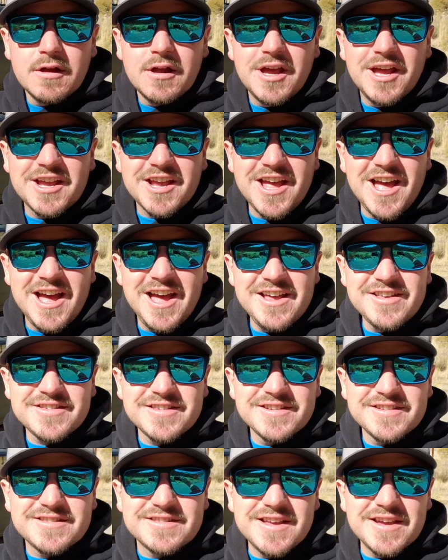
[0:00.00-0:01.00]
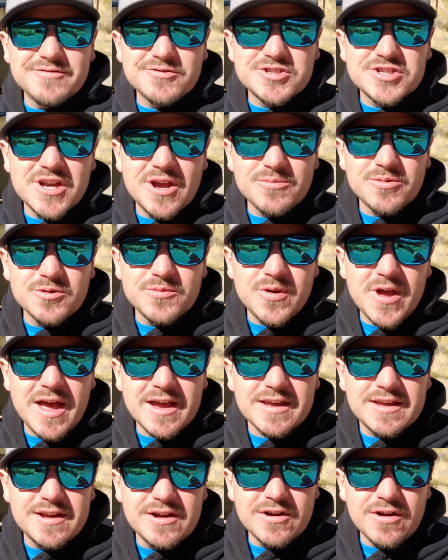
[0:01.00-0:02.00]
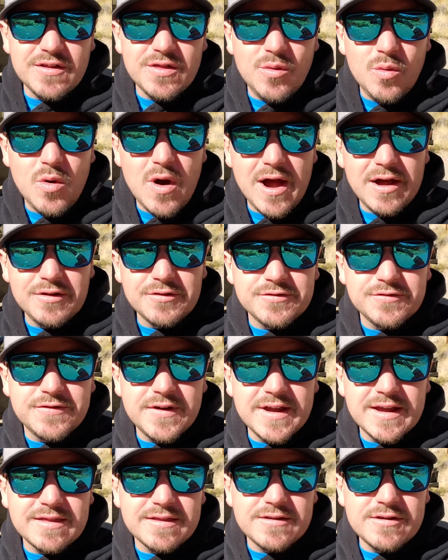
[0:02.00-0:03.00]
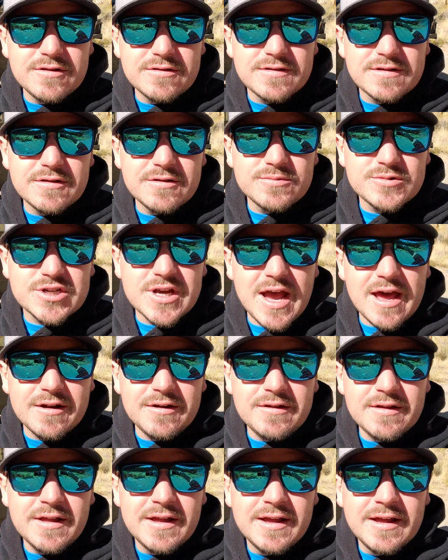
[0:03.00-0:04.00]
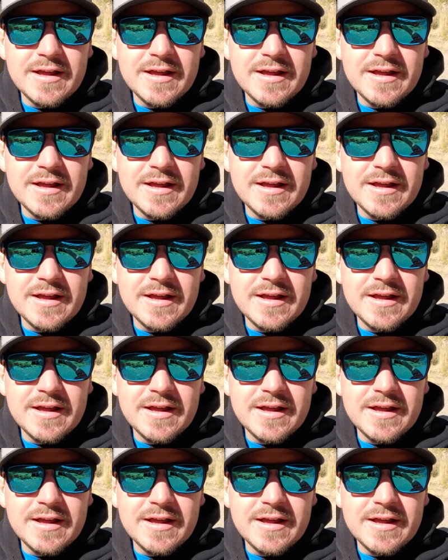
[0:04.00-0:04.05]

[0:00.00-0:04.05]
Hey guys, David Shepard back here on the Wild Faith YouTube channel.